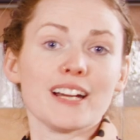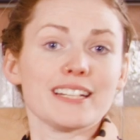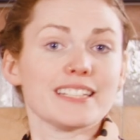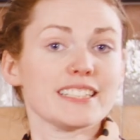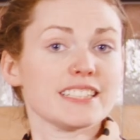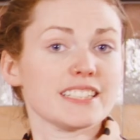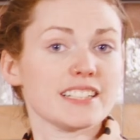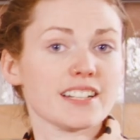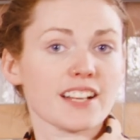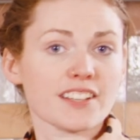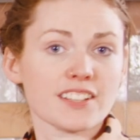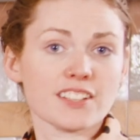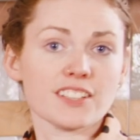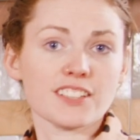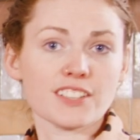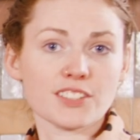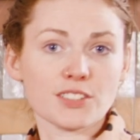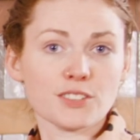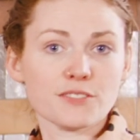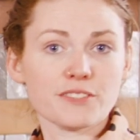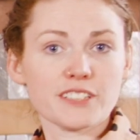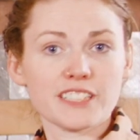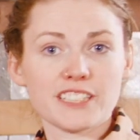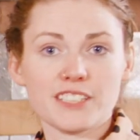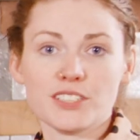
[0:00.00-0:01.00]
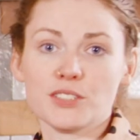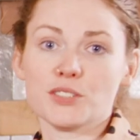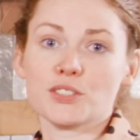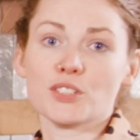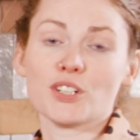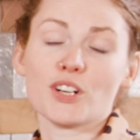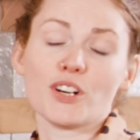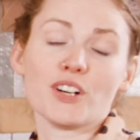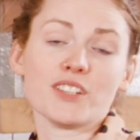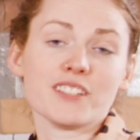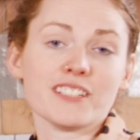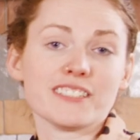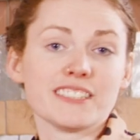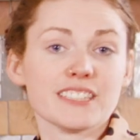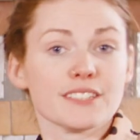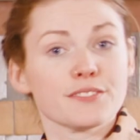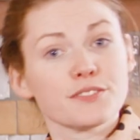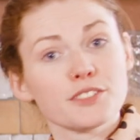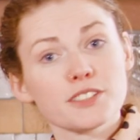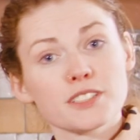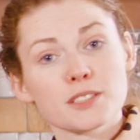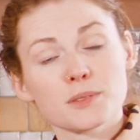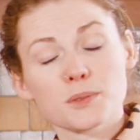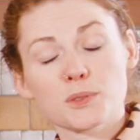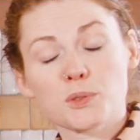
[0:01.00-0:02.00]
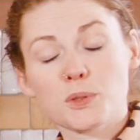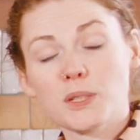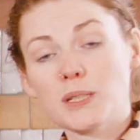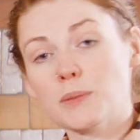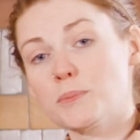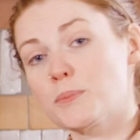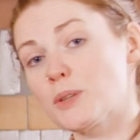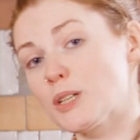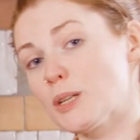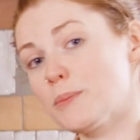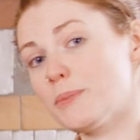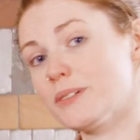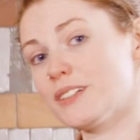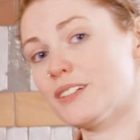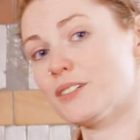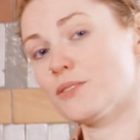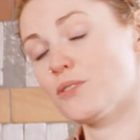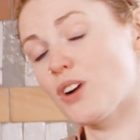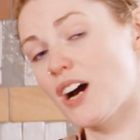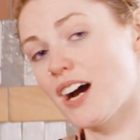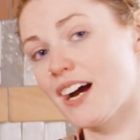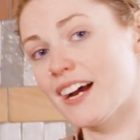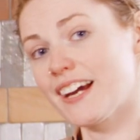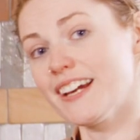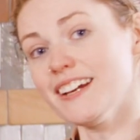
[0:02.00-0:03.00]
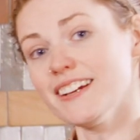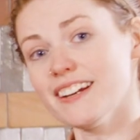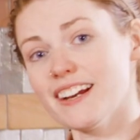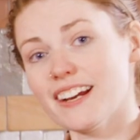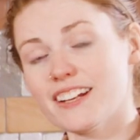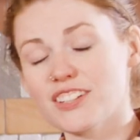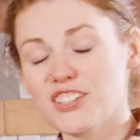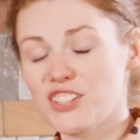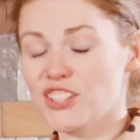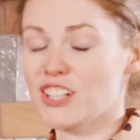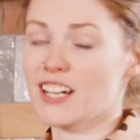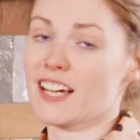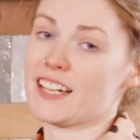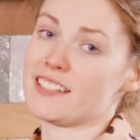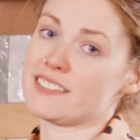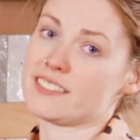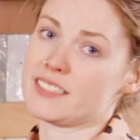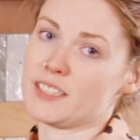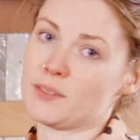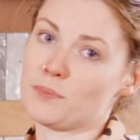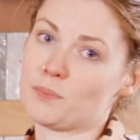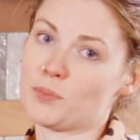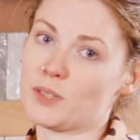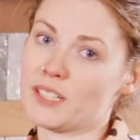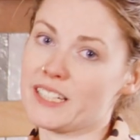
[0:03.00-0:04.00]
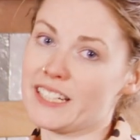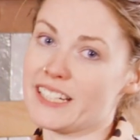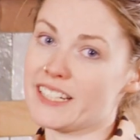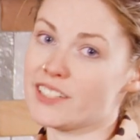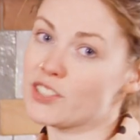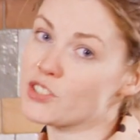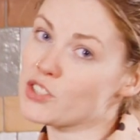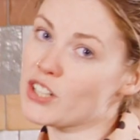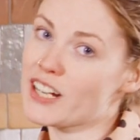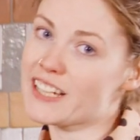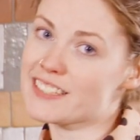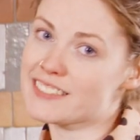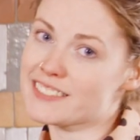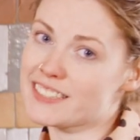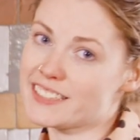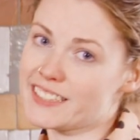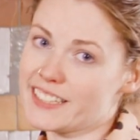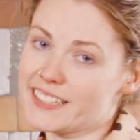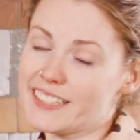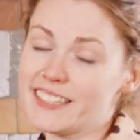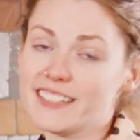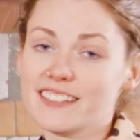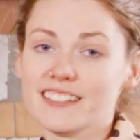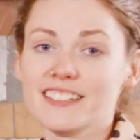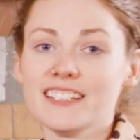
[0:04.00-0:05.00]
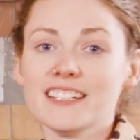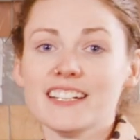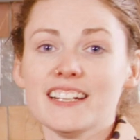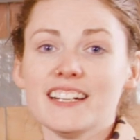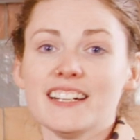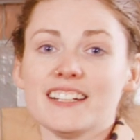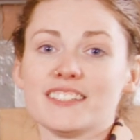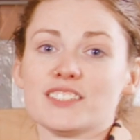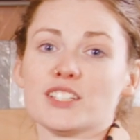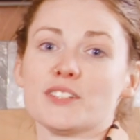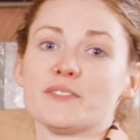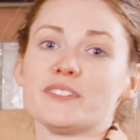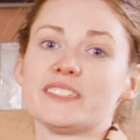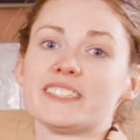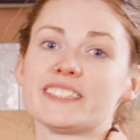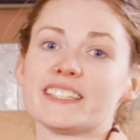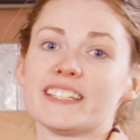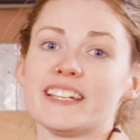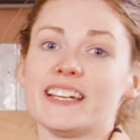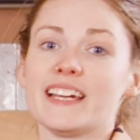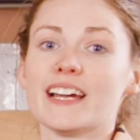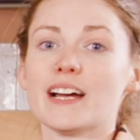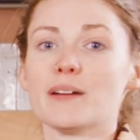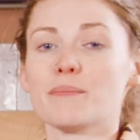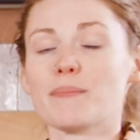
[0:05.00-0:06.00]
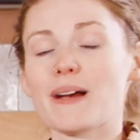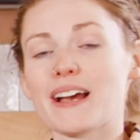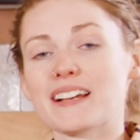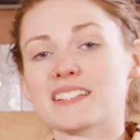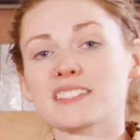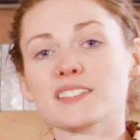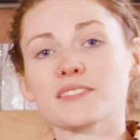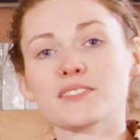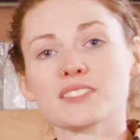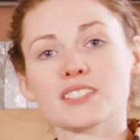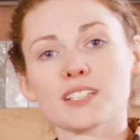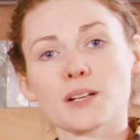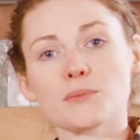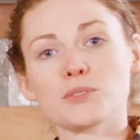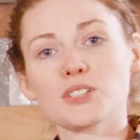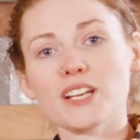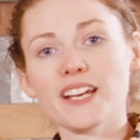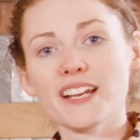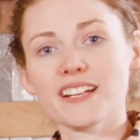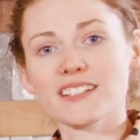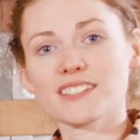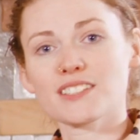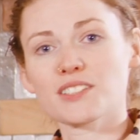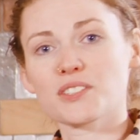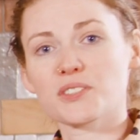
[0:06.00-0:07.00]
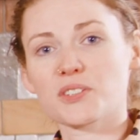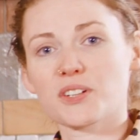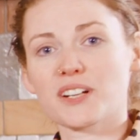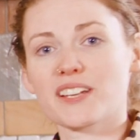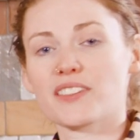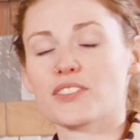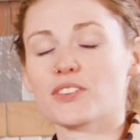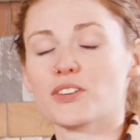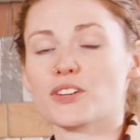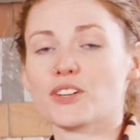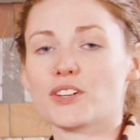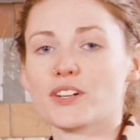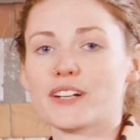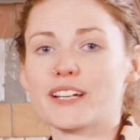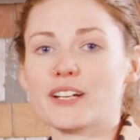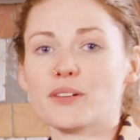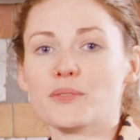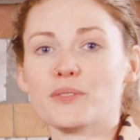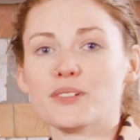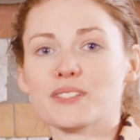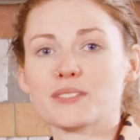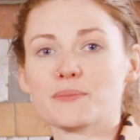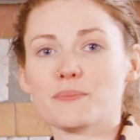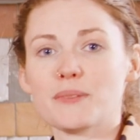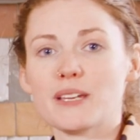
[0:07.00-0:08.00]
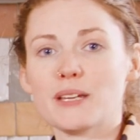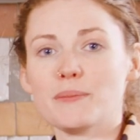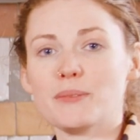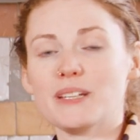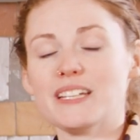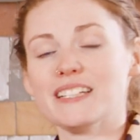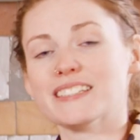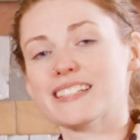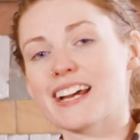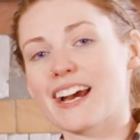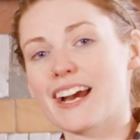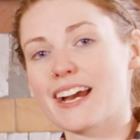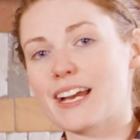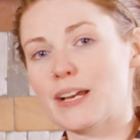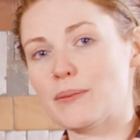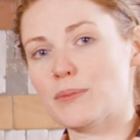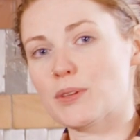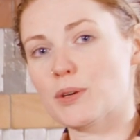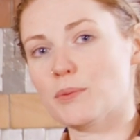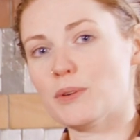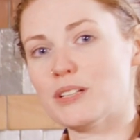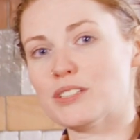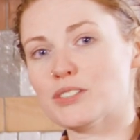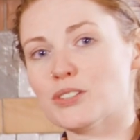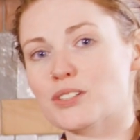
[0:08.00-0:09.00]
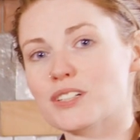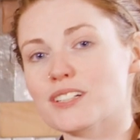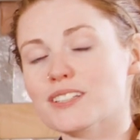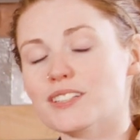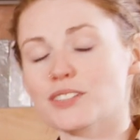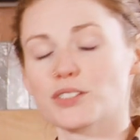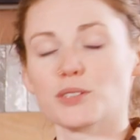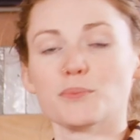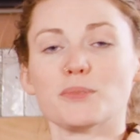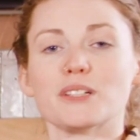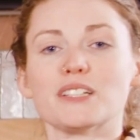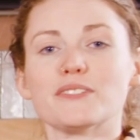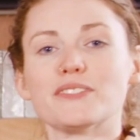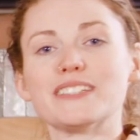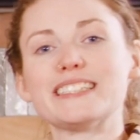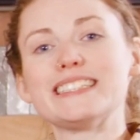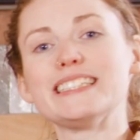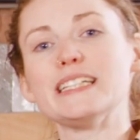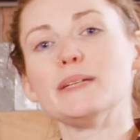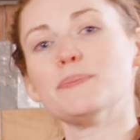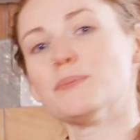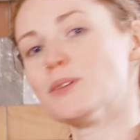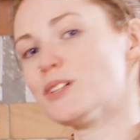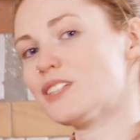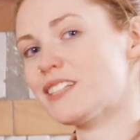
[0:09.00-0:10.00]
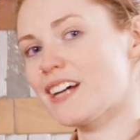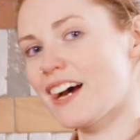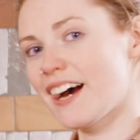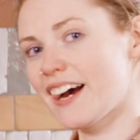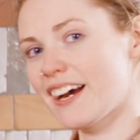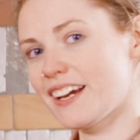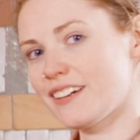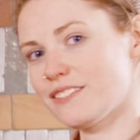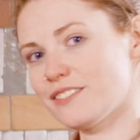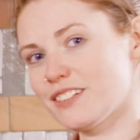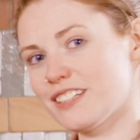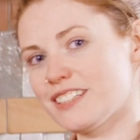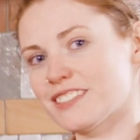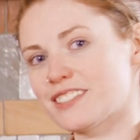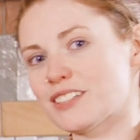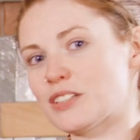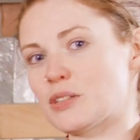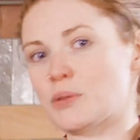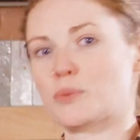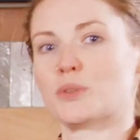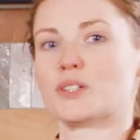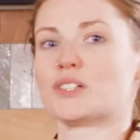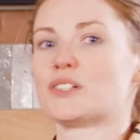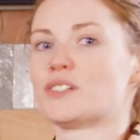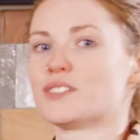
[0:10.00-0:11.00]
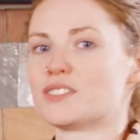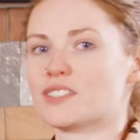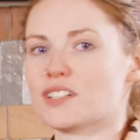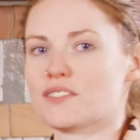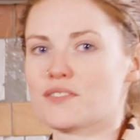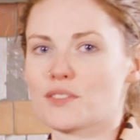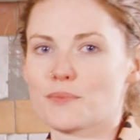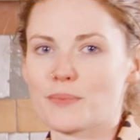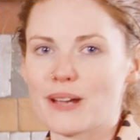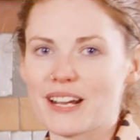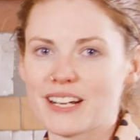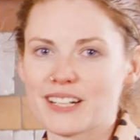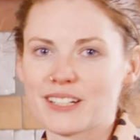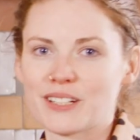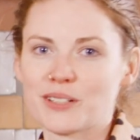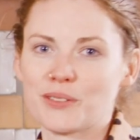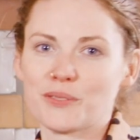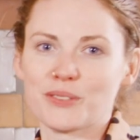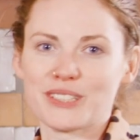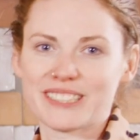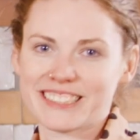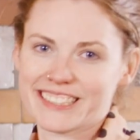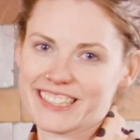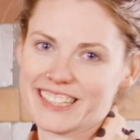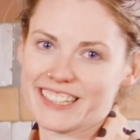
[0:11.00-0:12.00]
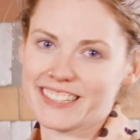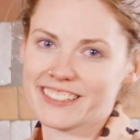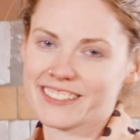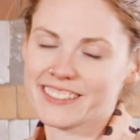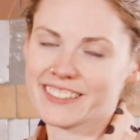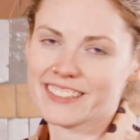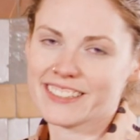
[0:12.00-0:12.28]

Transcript: I did another little video on the difference between bourbon and rye, and you guys seem pretty interested in it. It's obviously a massive subject, so I thought it was maybe time that we took a little bit of a deeper dive into the world of American whiskey.